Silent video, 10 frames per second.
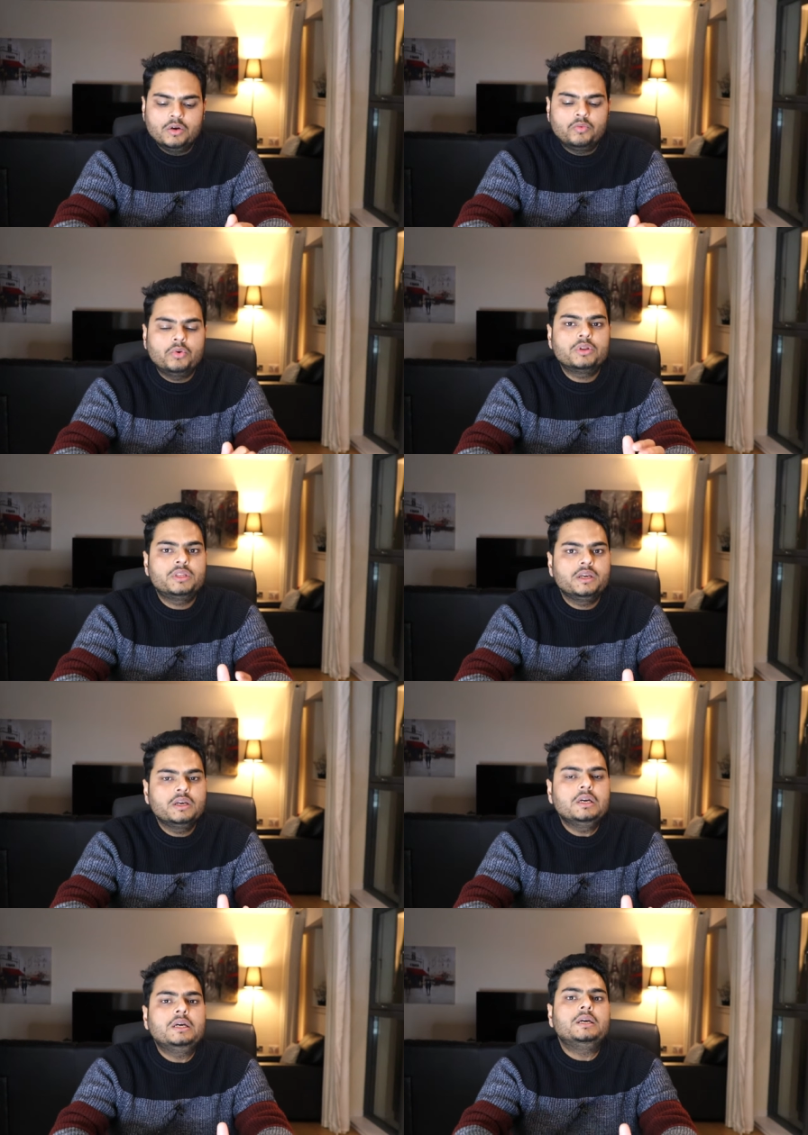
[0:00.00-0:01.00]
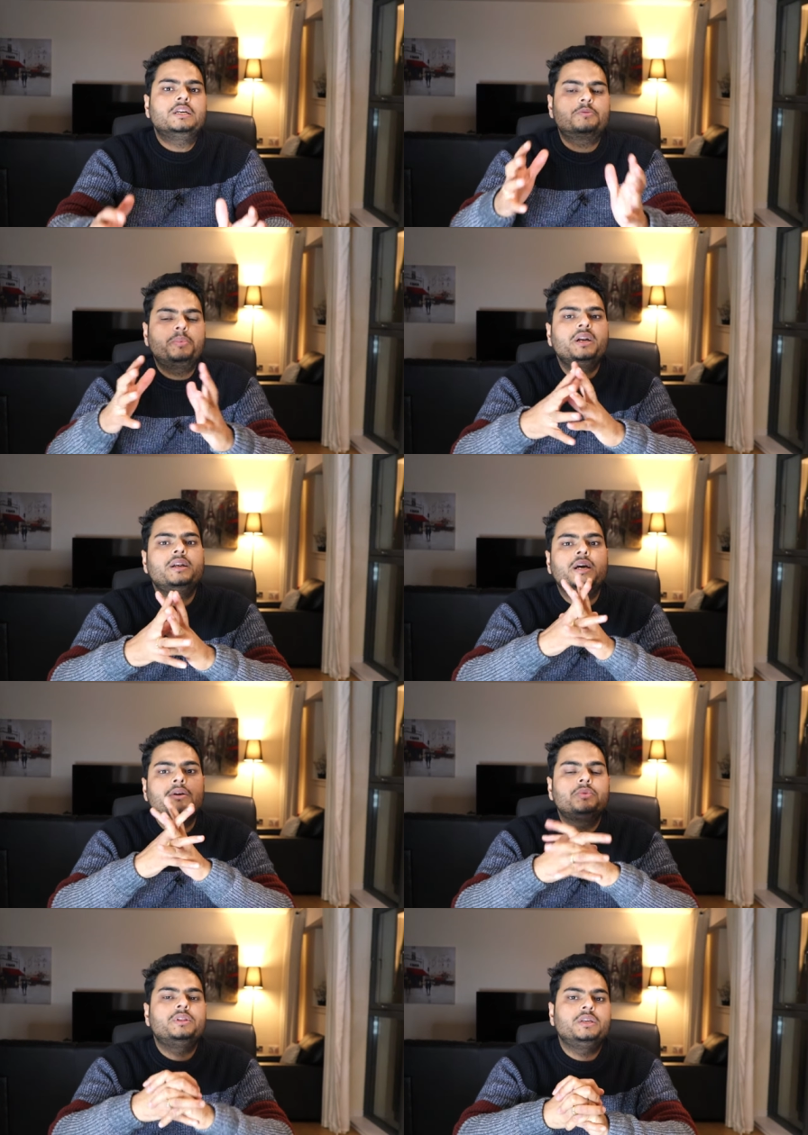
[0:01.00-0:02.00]
fourth thing spend
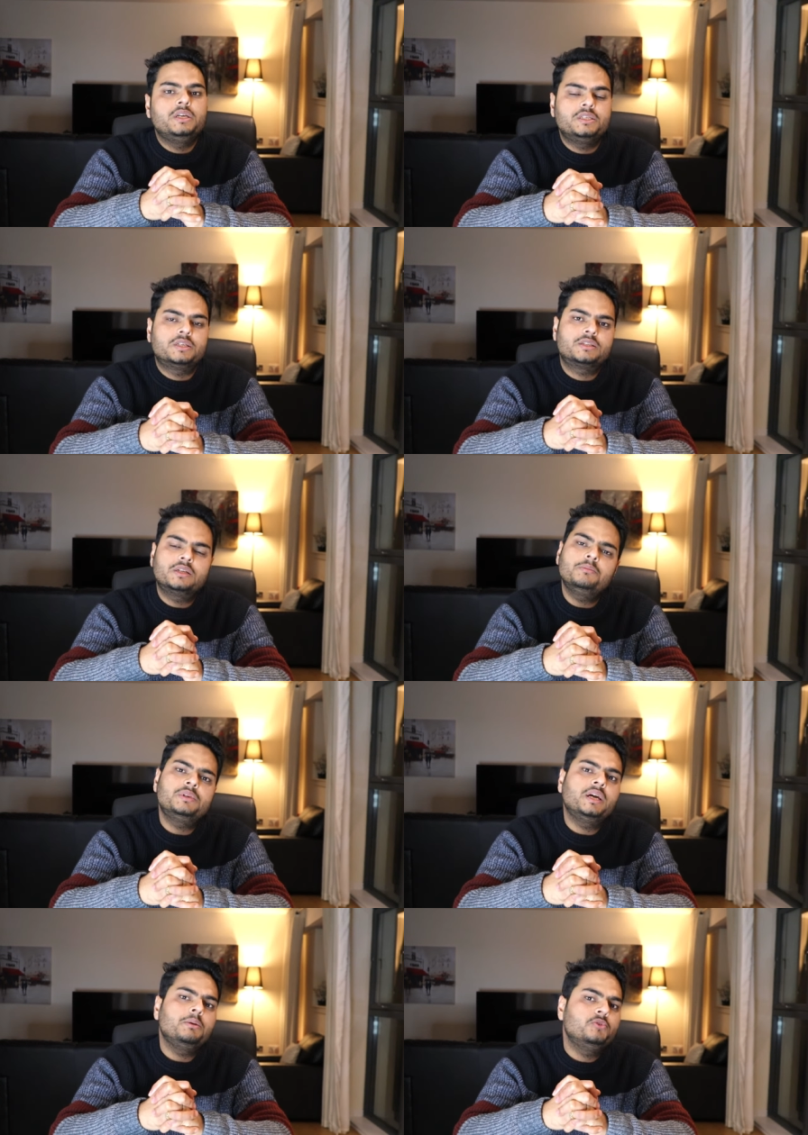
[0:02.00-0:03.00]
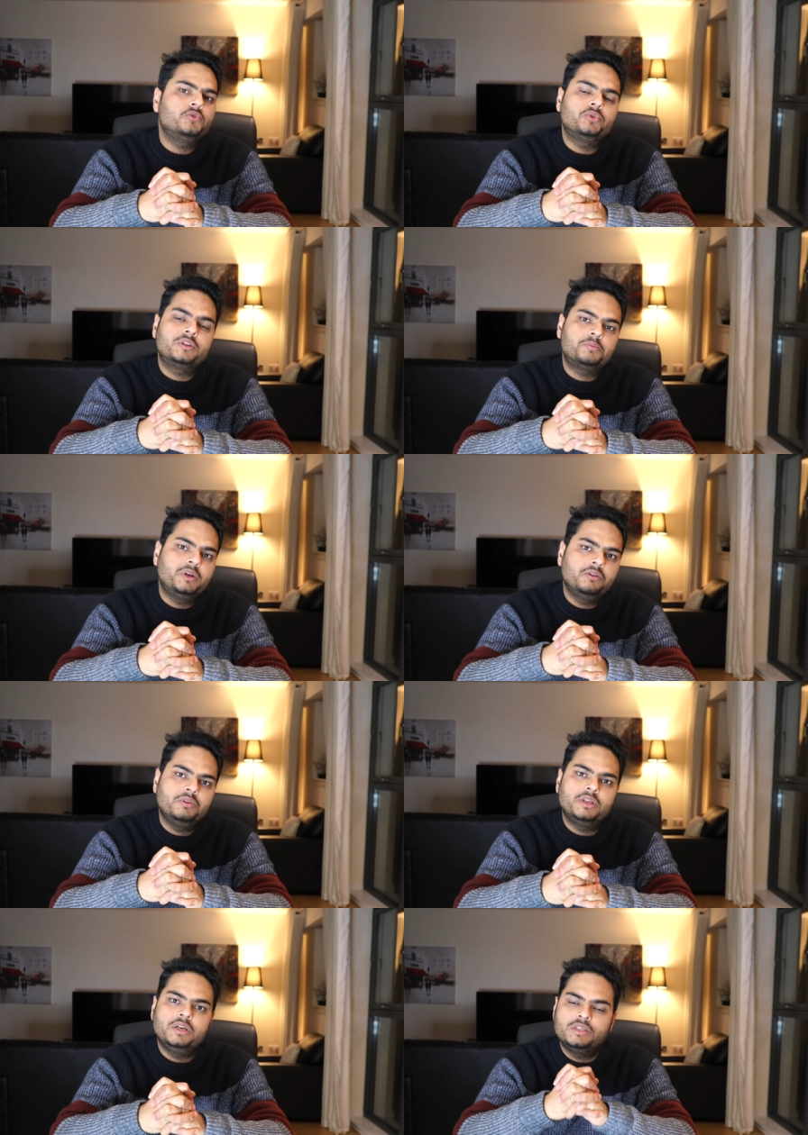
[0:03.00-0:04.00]
time with nature some time you should spend
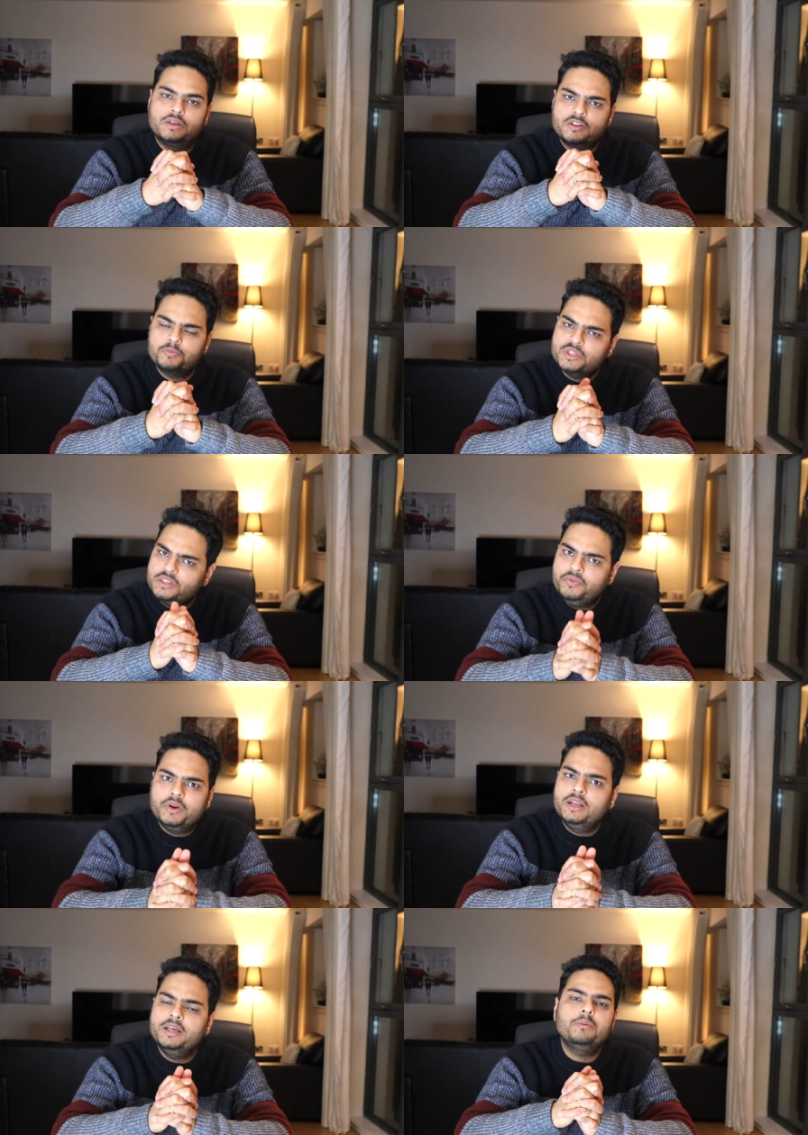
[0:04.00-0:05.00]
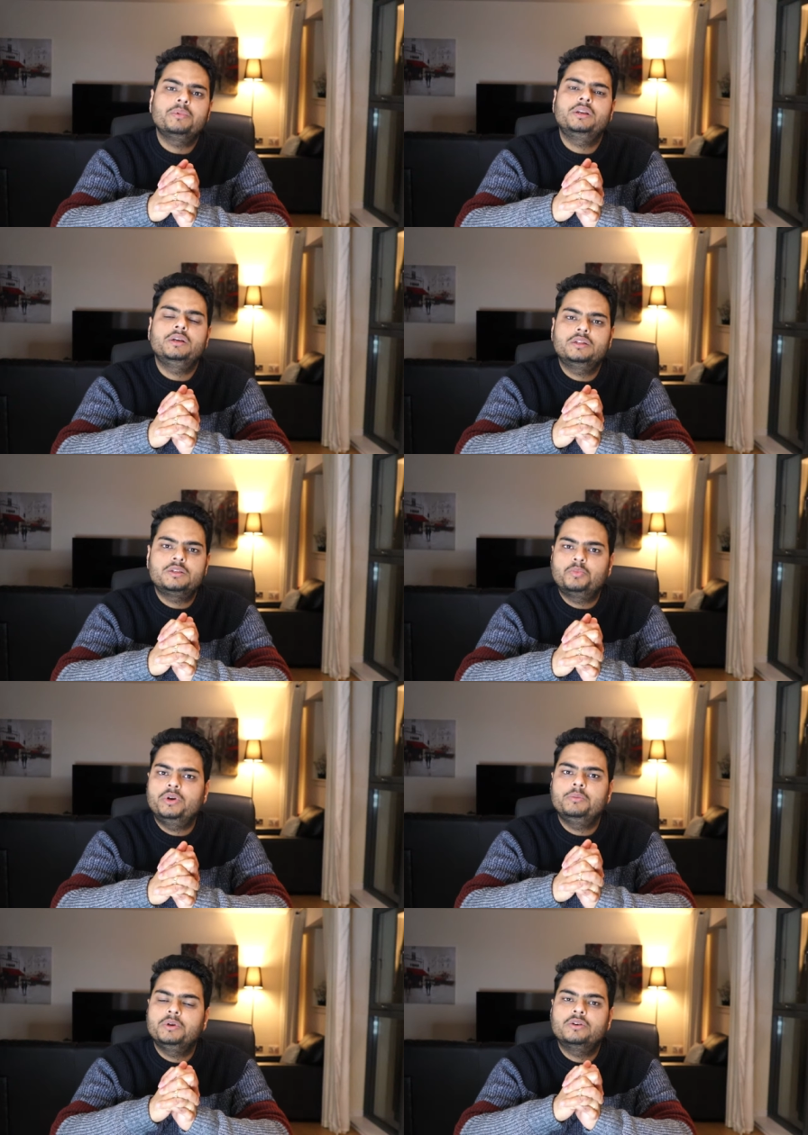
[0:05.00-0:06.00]
with nature specifically i am getting this
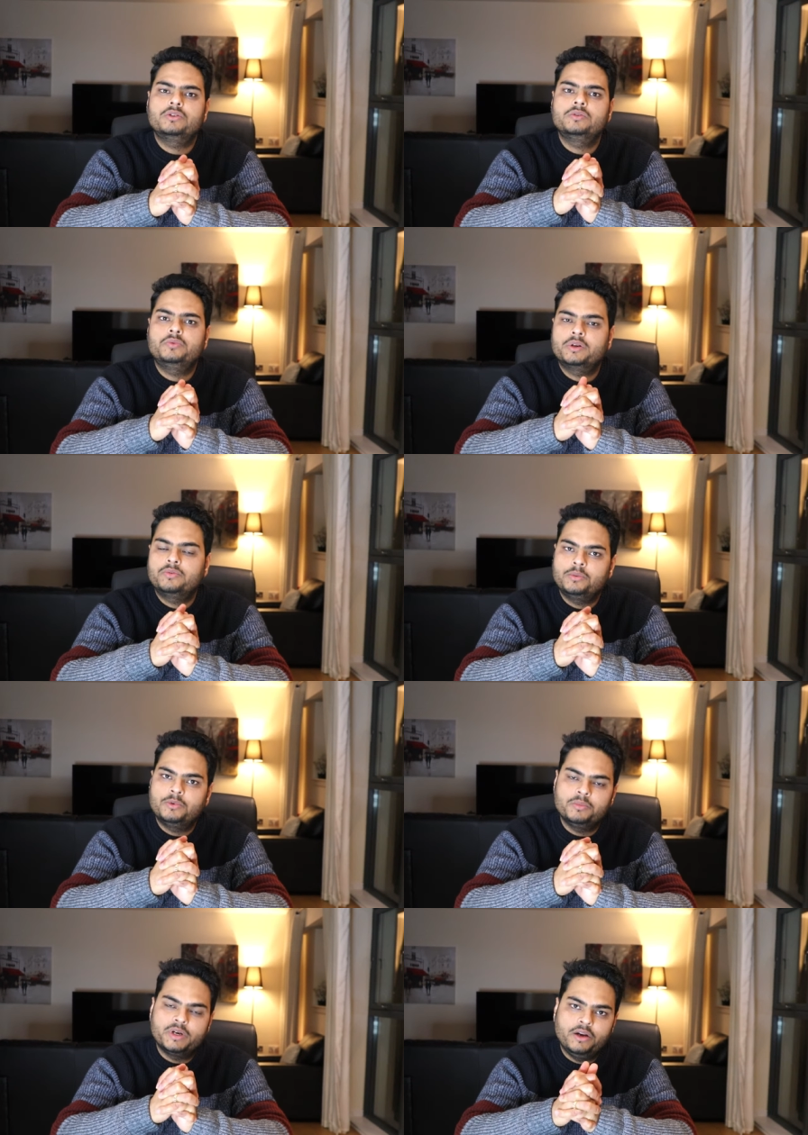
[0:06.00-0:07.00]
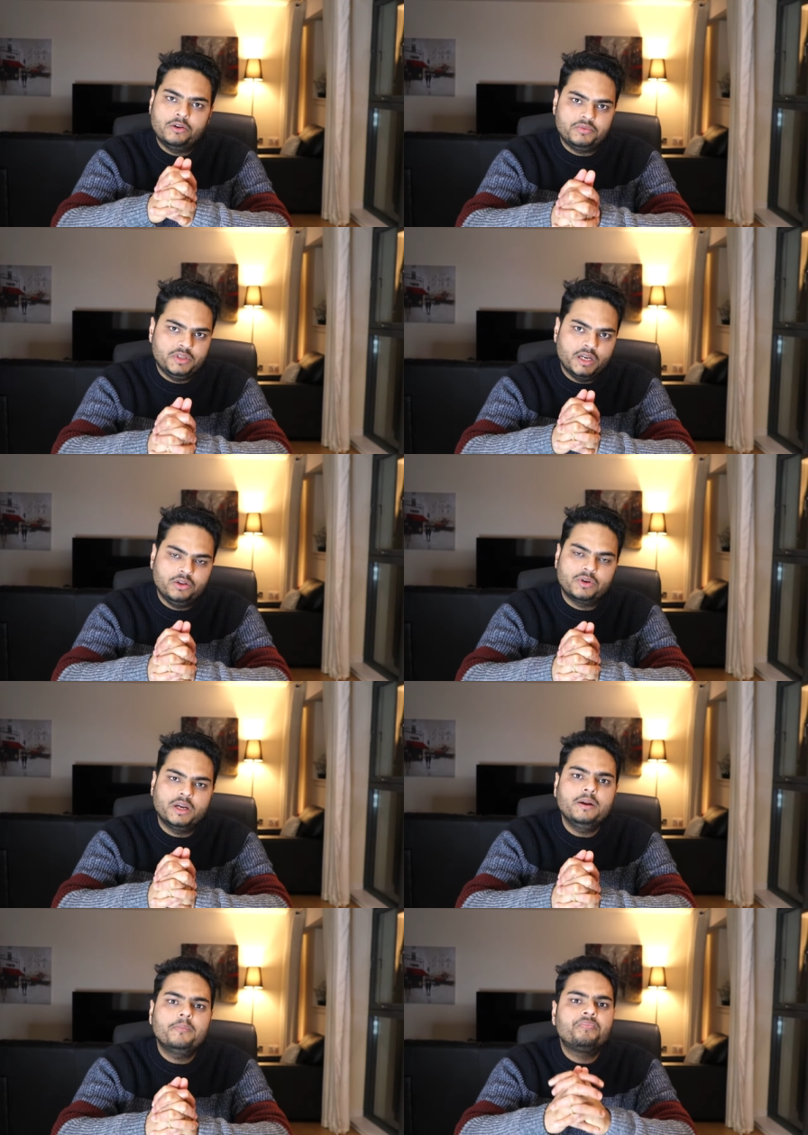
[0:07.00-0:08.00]
point because of work from home kind of scenario
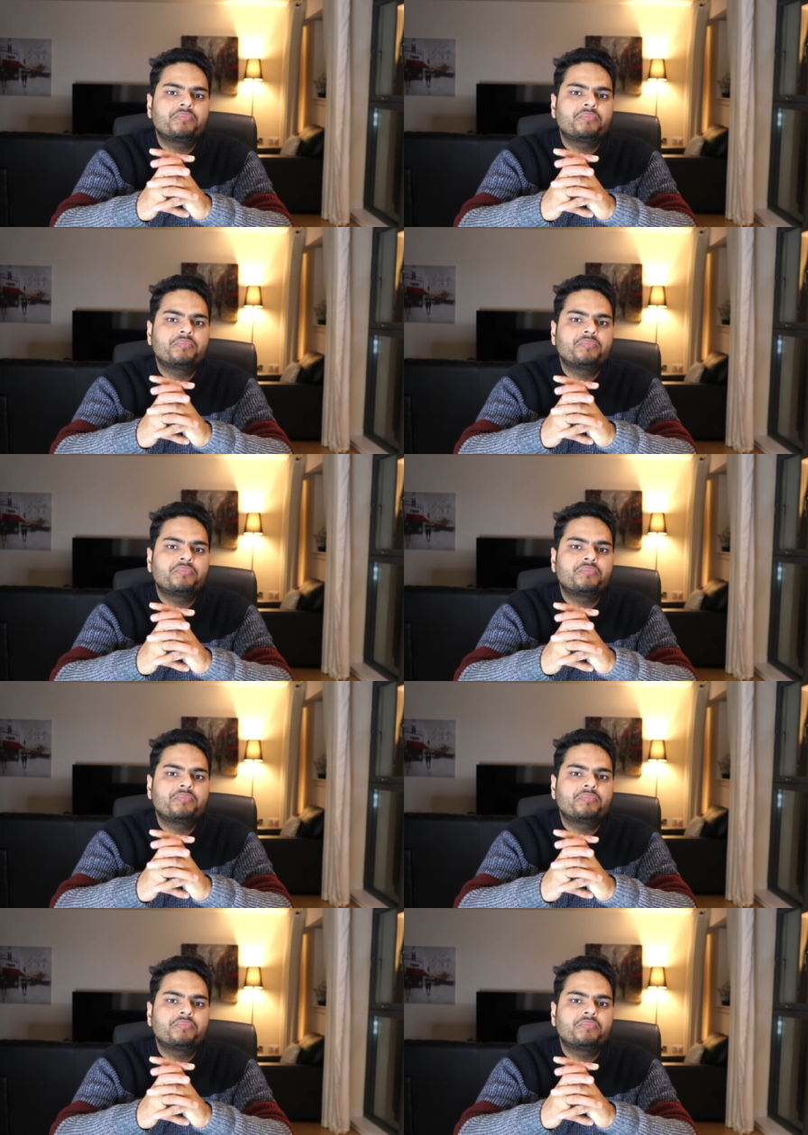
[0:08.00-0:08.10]
right